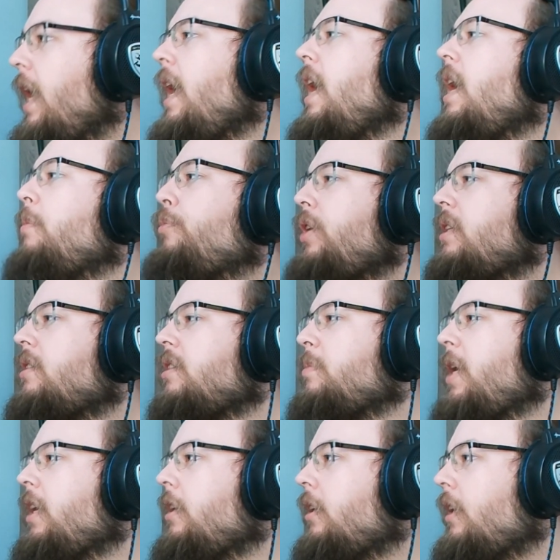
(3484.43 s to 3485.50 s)
Yeah,
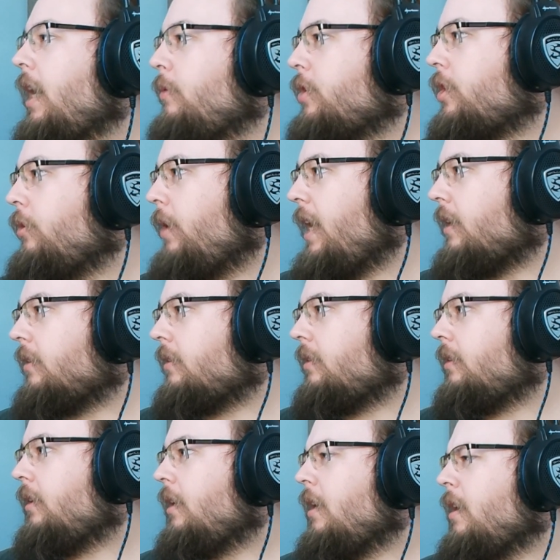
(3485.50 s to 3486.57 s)
Princess Maker, I was
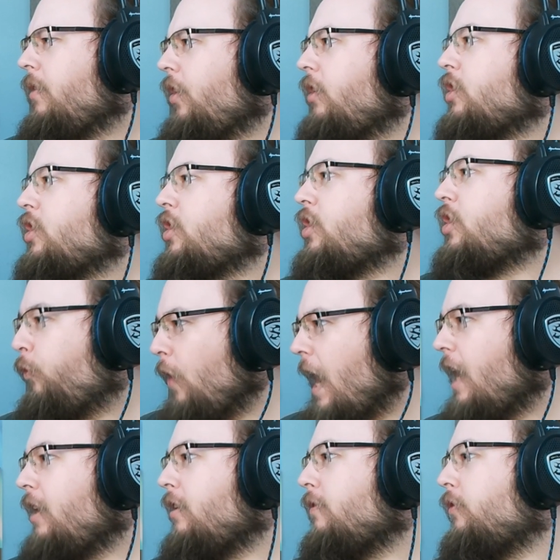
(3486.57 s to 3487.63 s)
correct. There's
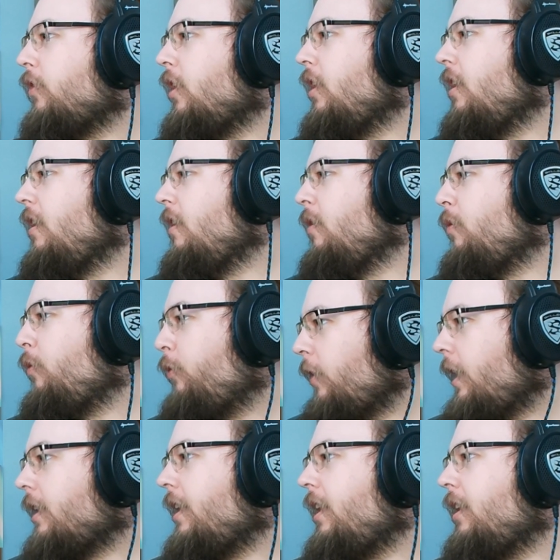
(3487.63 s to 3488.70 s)
five
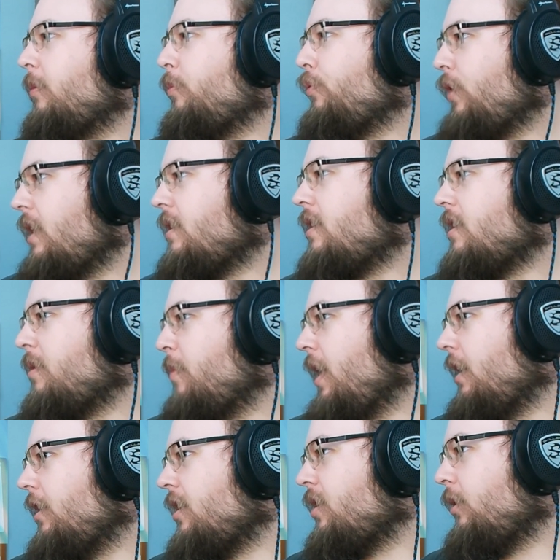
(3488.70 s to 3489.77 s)
fucking Princess
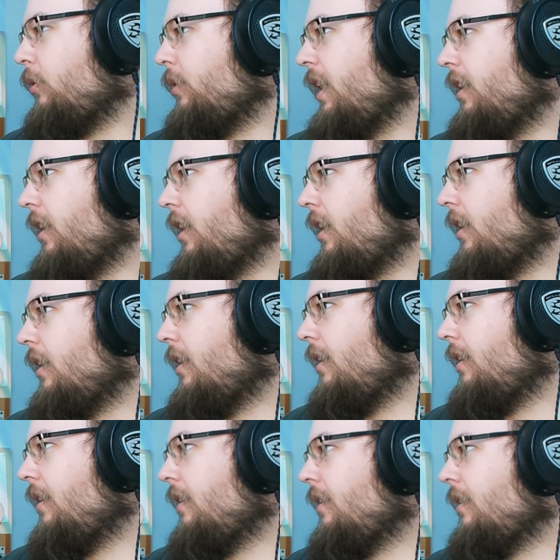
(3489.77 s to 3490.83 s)
Makers already.
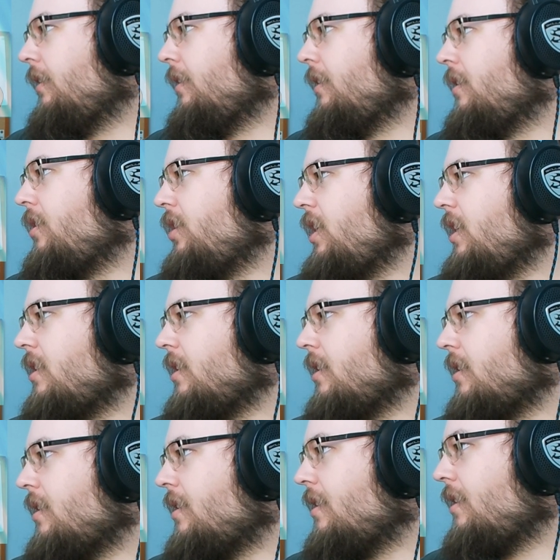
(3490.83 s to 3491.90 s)

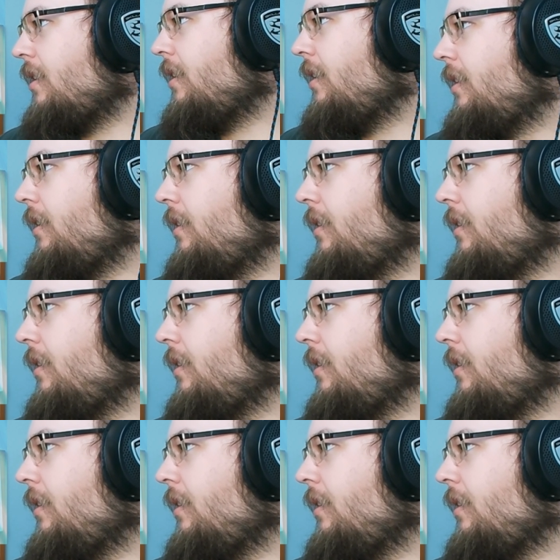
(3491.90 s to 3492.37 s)
Jesus.